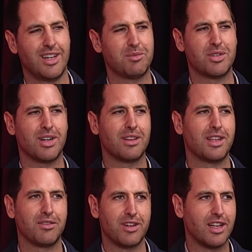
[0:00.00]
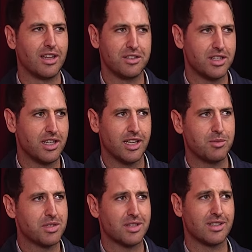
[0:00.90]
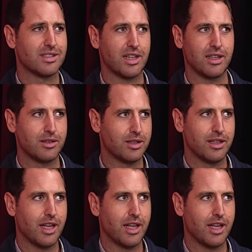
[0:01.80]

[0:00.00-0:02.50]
I'm trying to think of an analogy here. I'm just going to say that